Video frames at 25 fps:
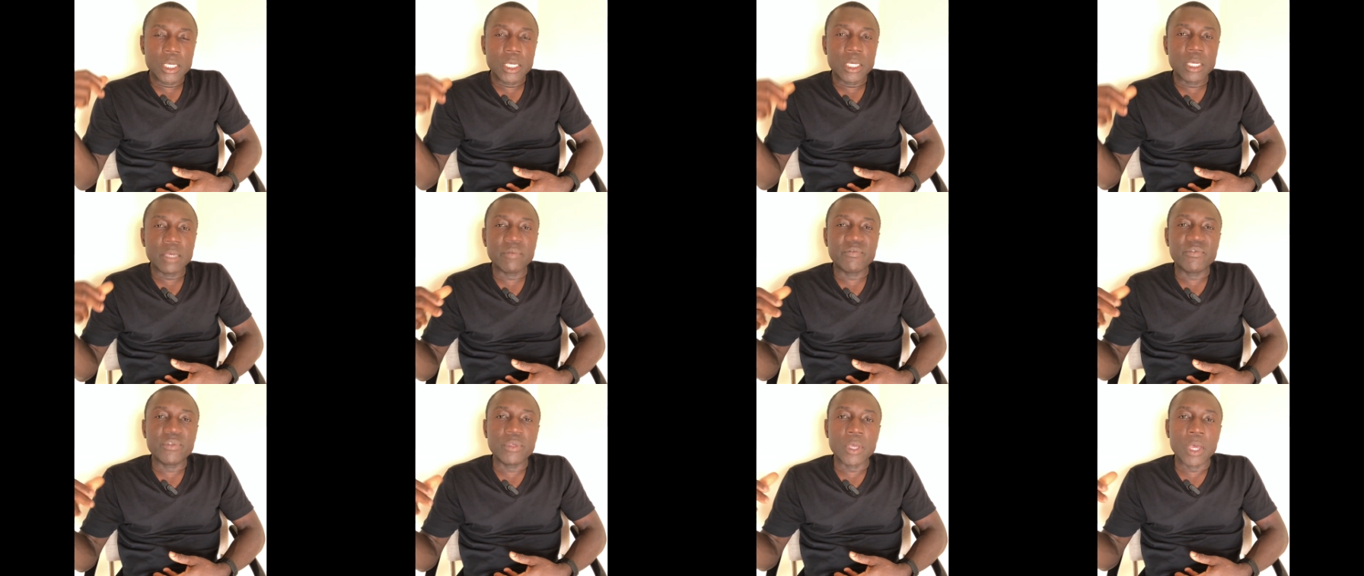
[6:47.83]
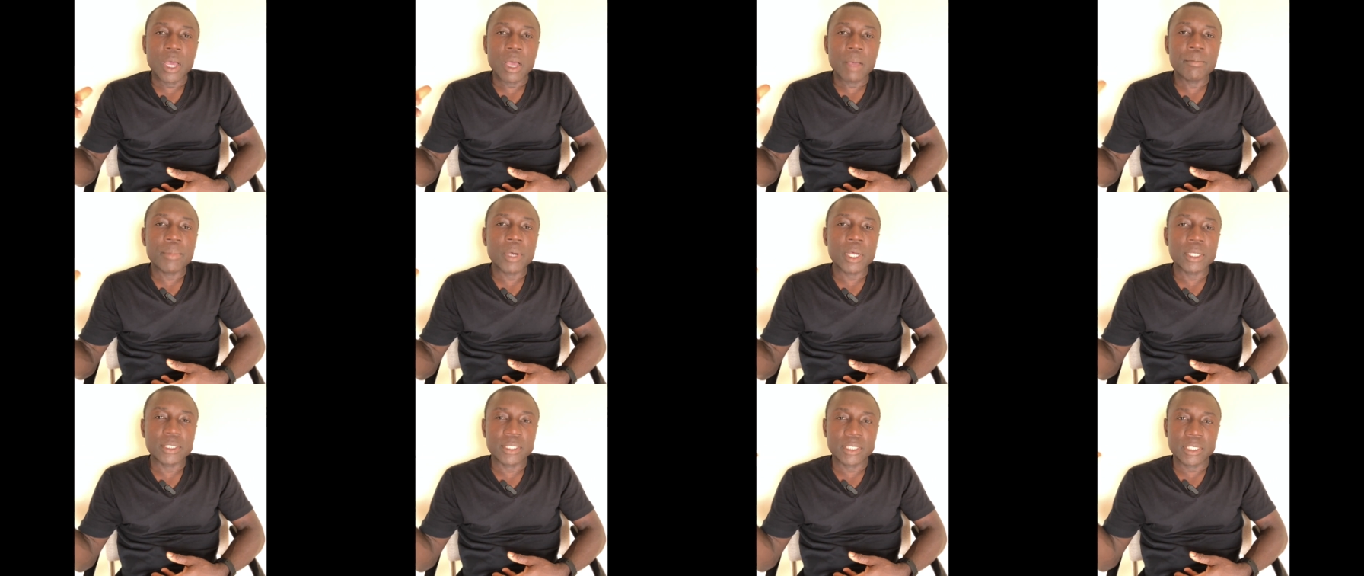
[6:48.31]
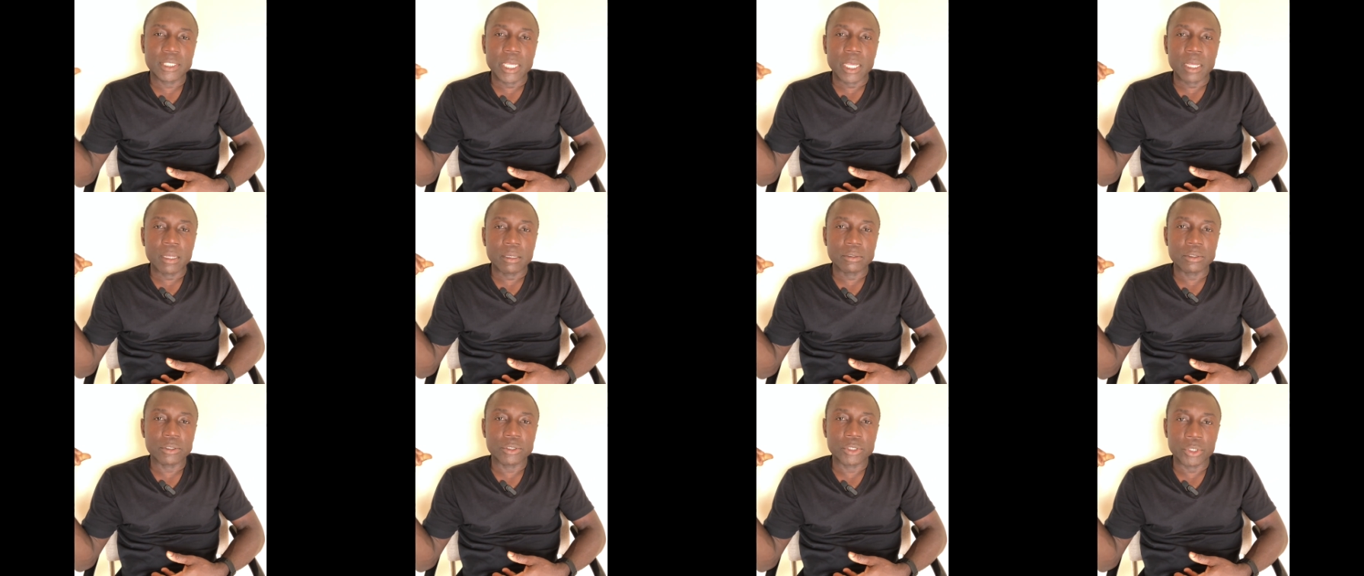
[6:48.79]
If your butt
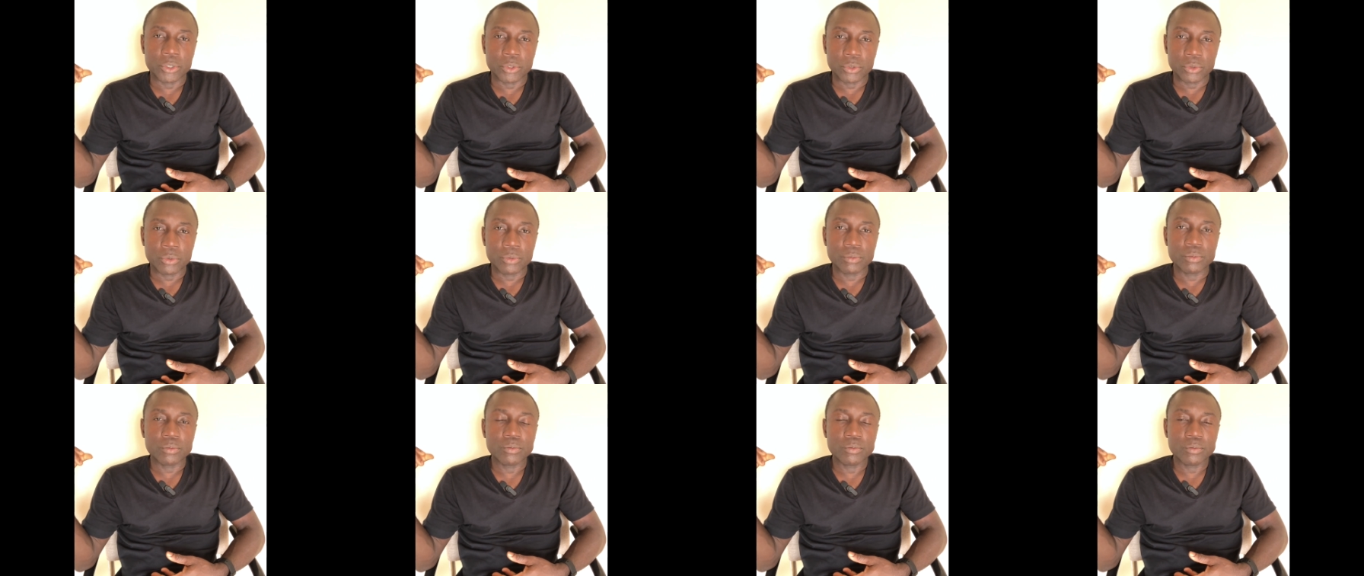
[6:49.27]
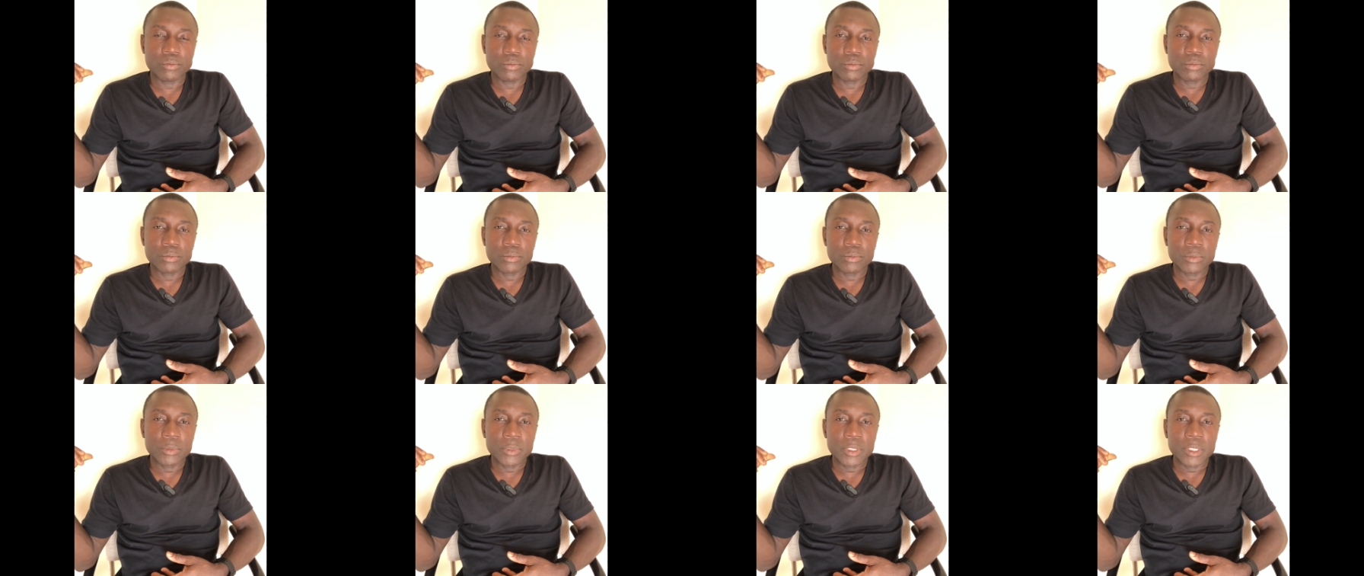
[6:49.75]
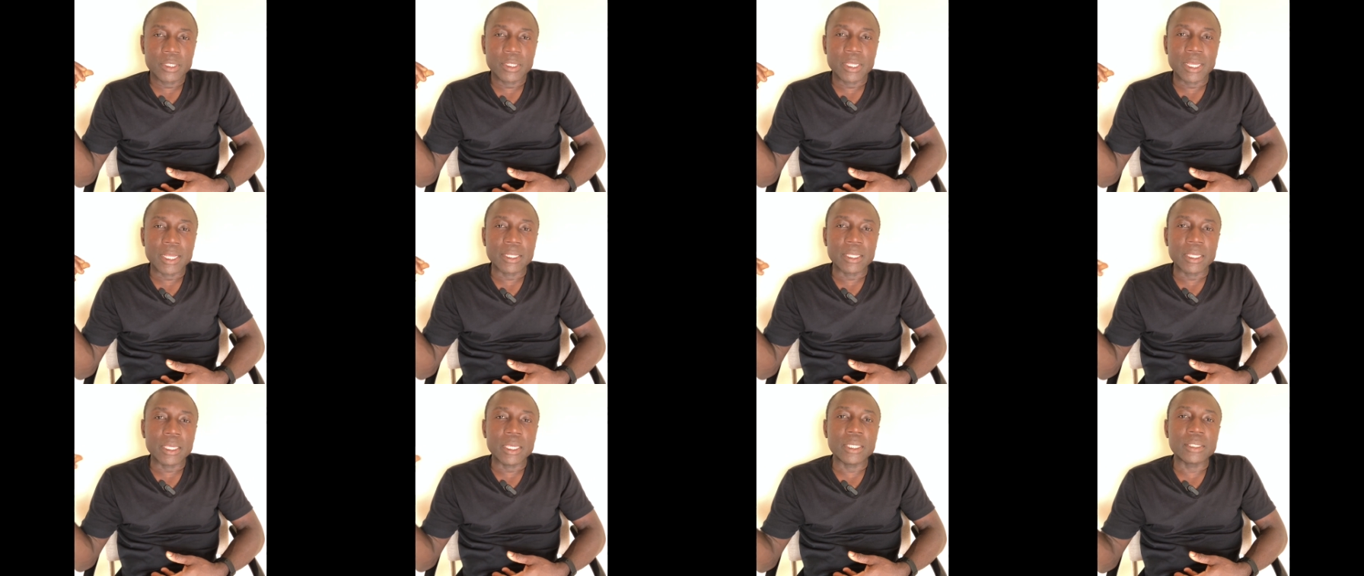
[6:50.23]
tells you
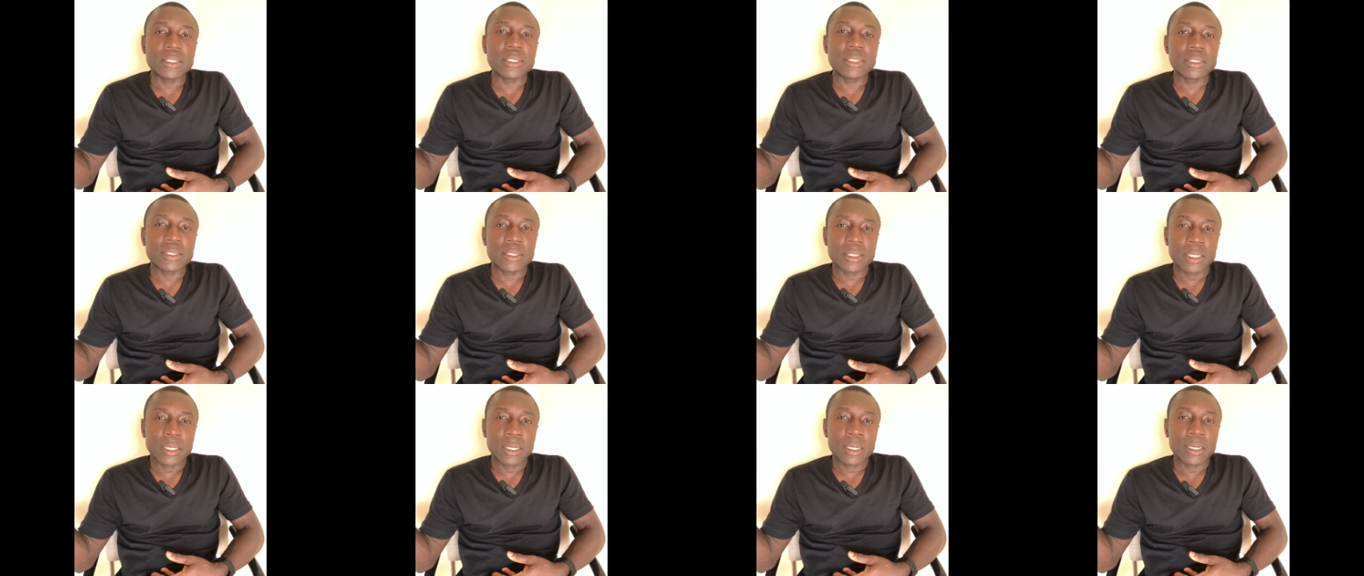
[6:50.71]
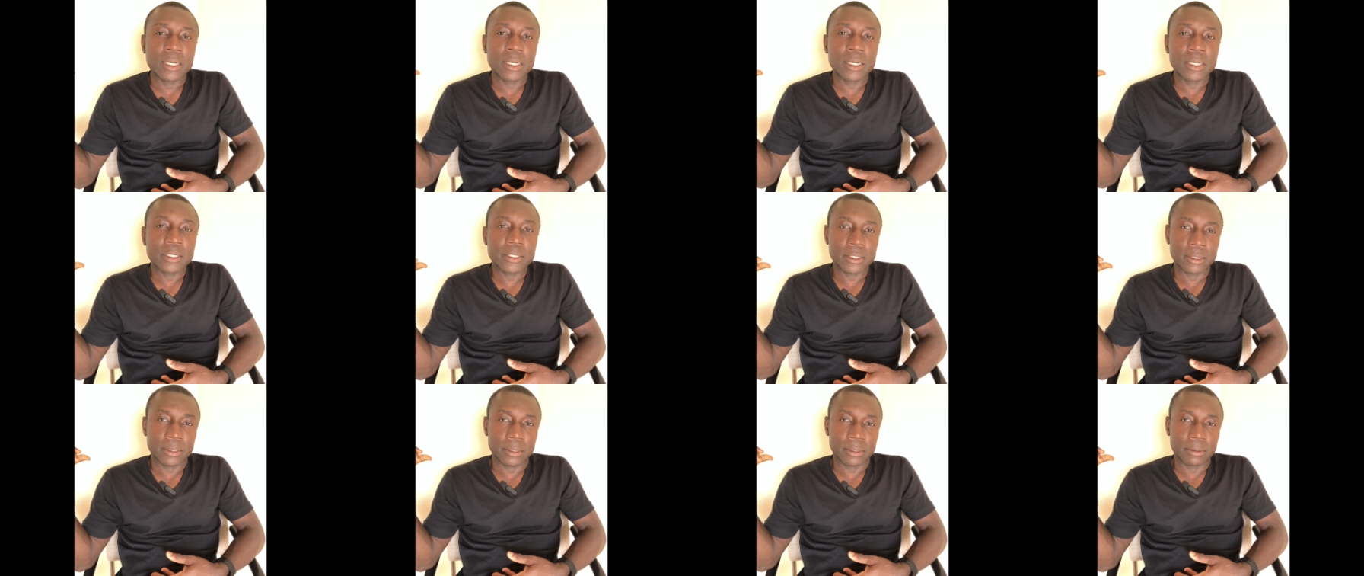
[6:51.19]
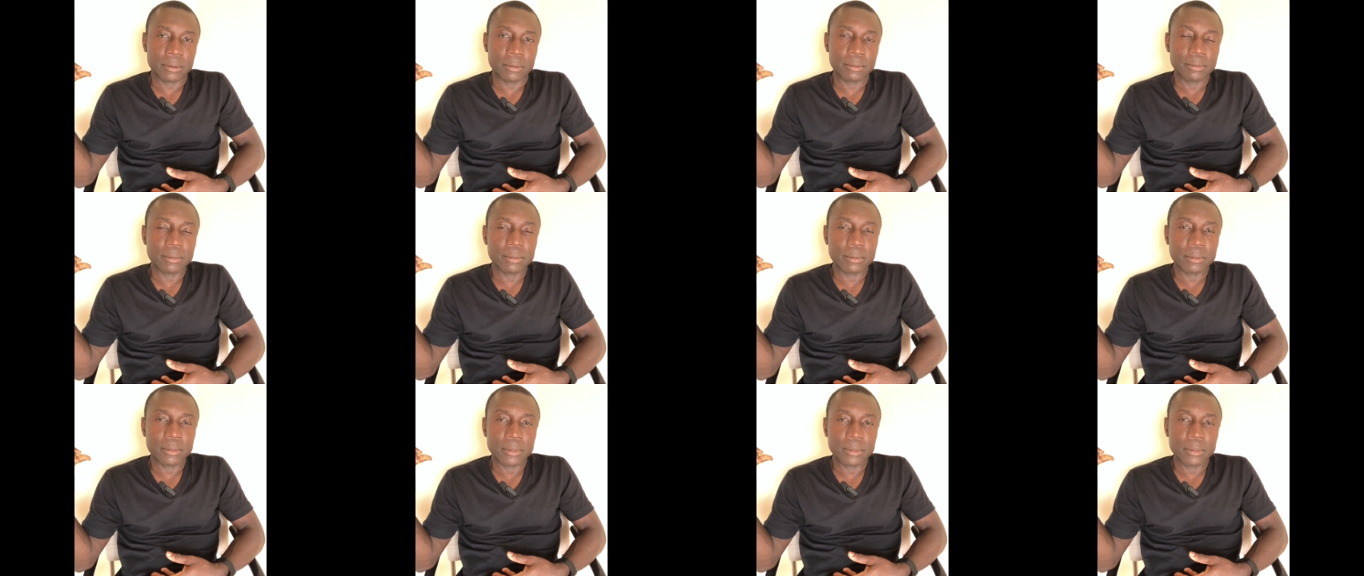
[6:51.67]
that it's hurting,